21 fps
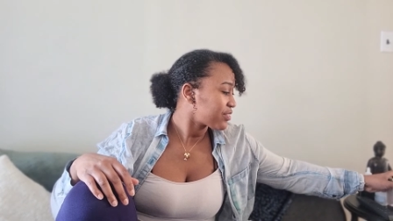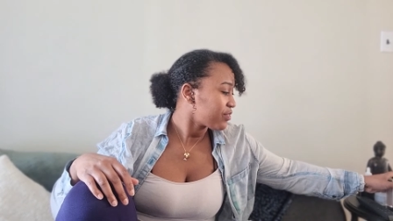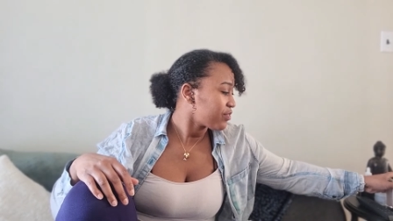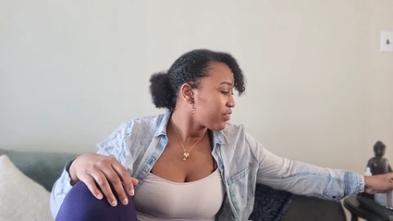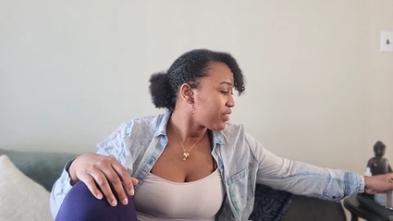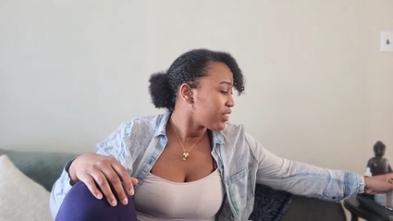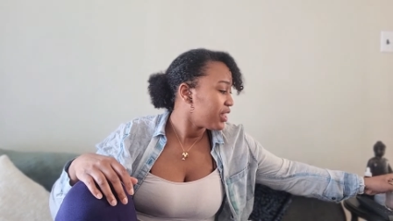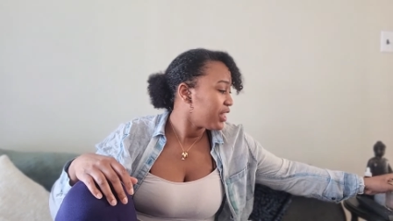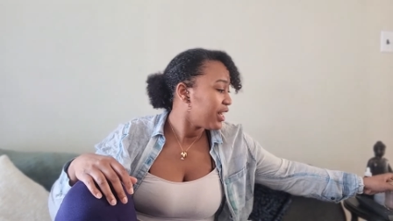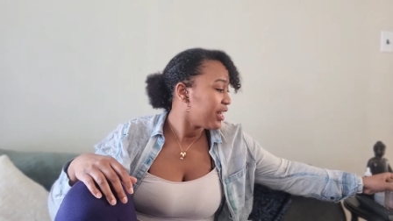
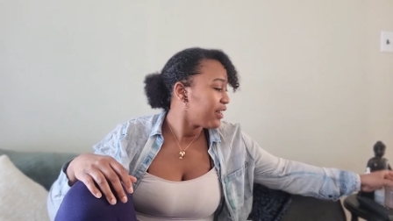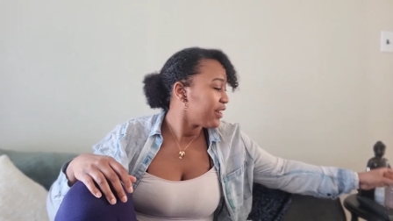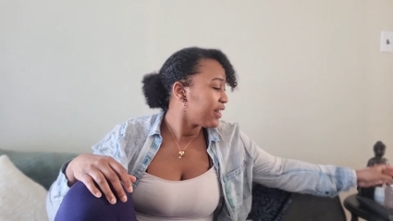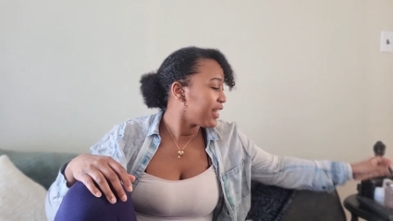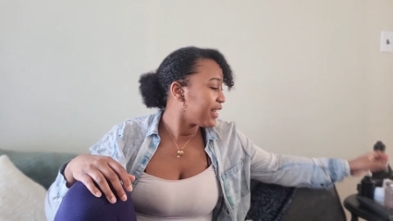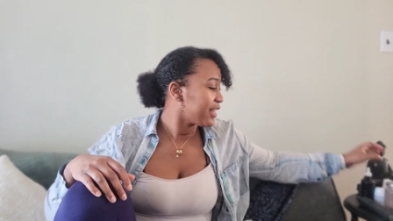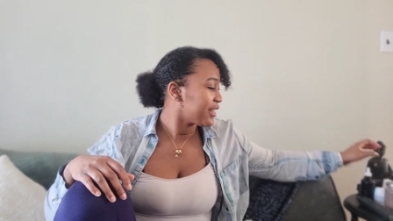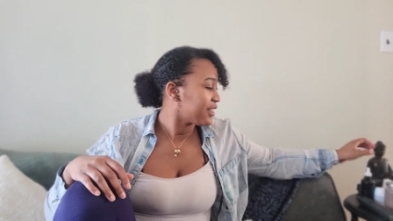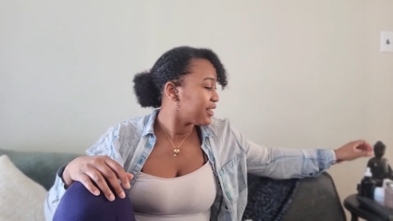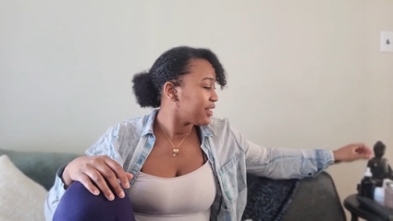All
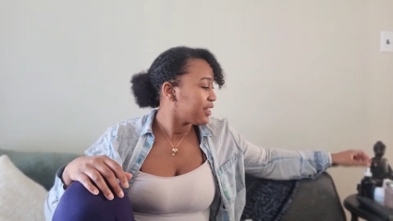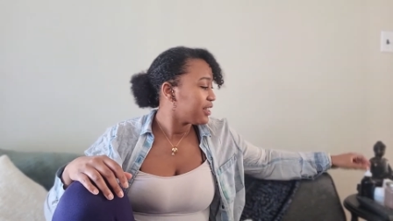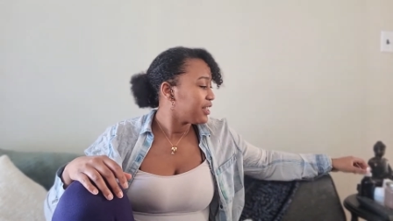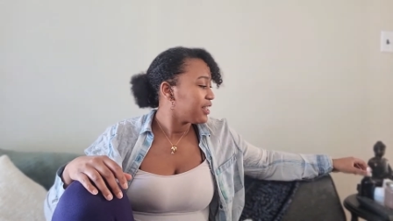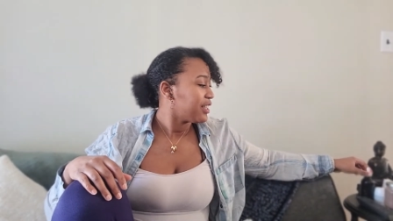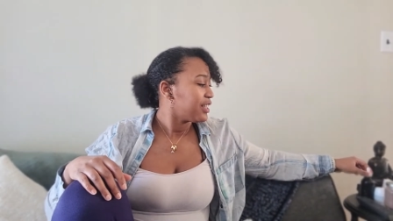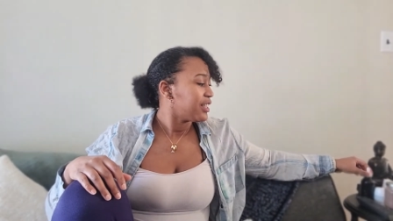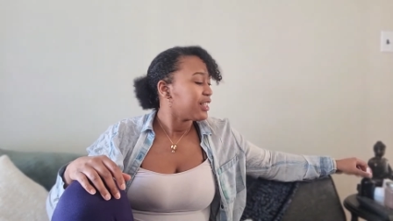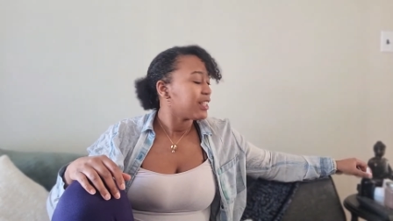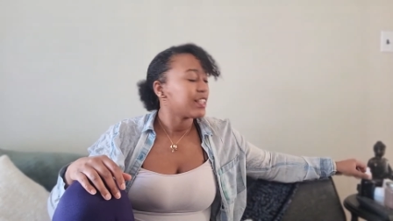right,
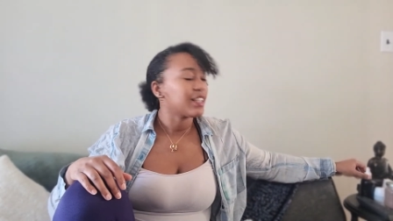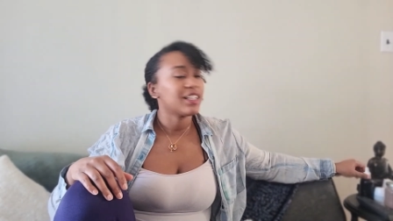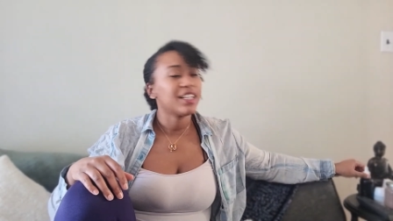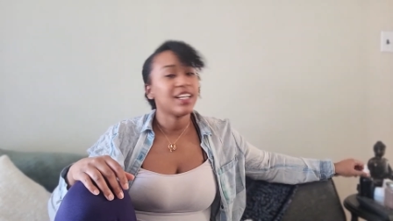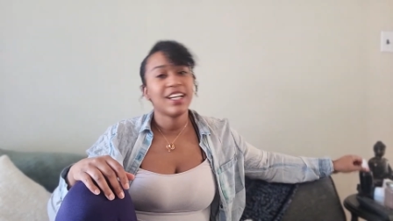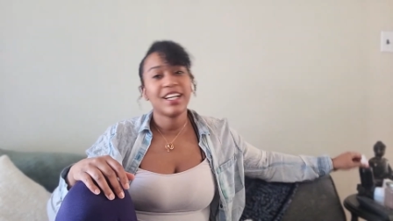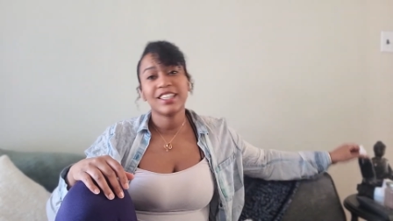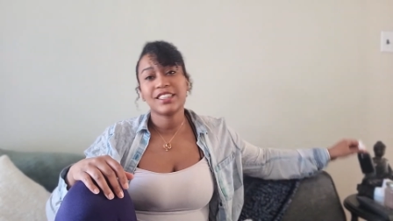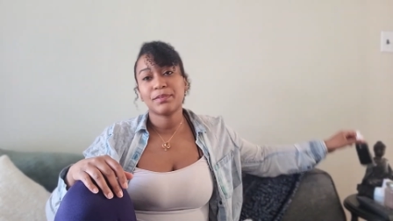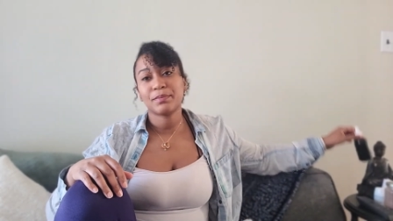
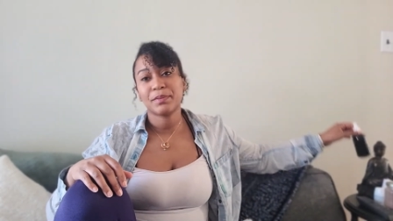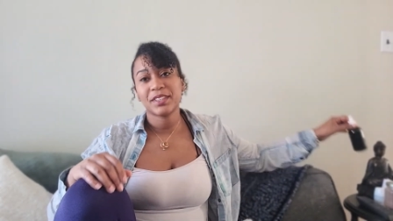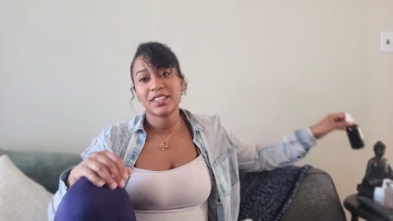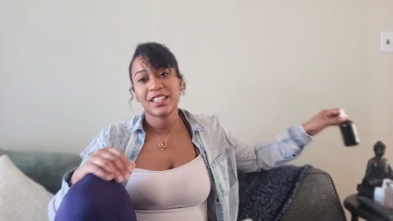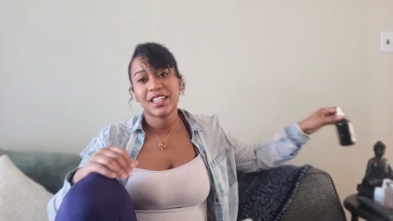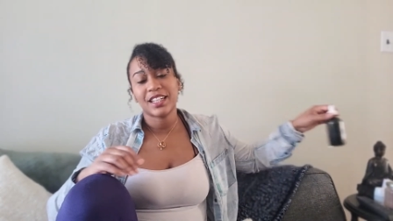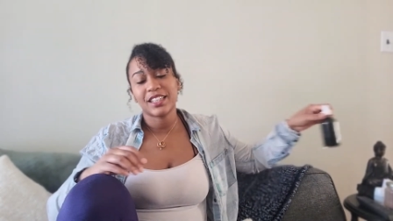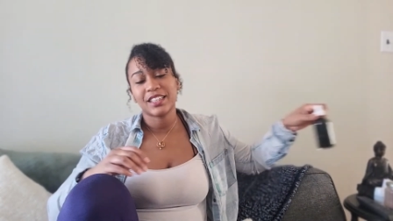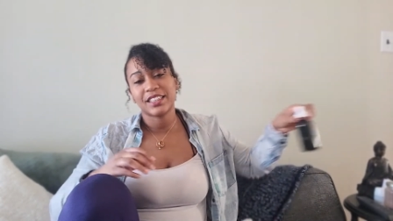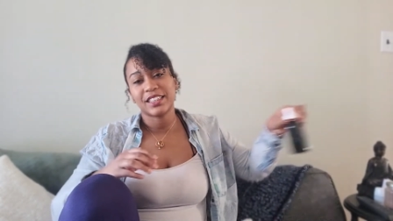last but
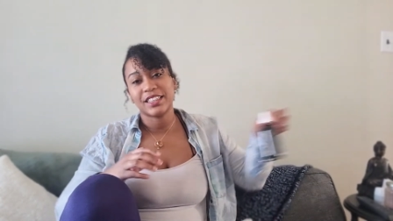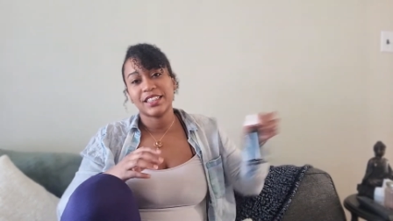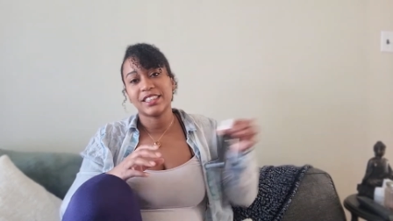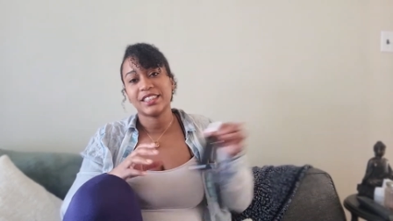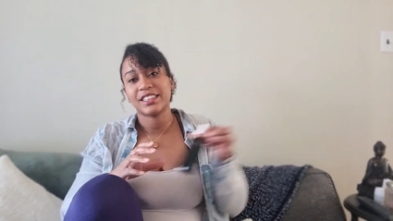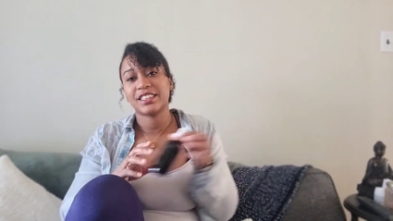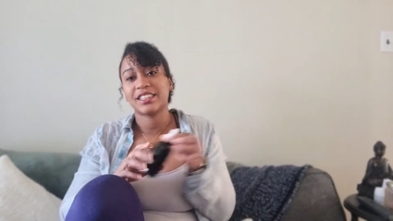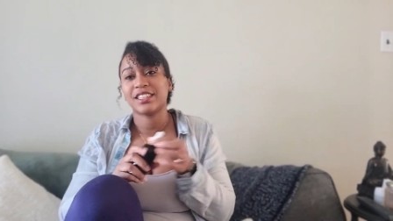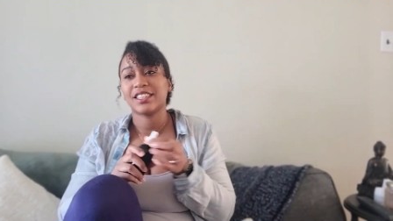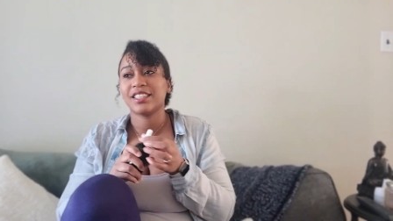not
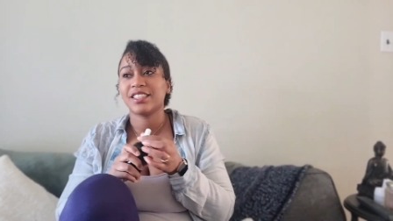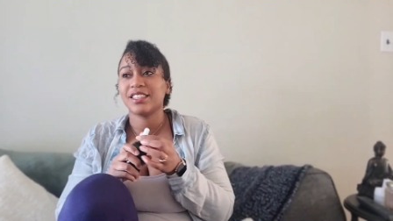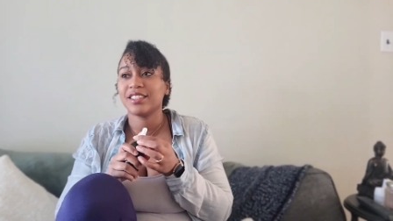least,